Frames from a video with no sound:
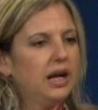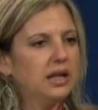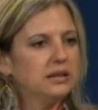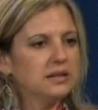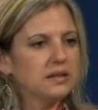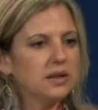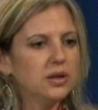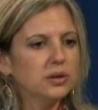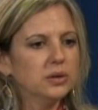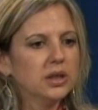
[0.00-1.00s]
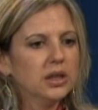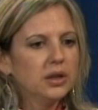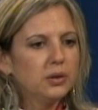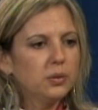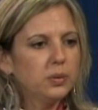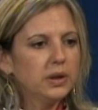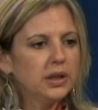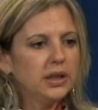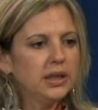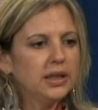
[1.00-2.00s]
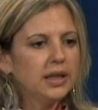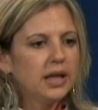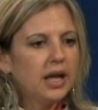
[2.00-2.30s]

And so we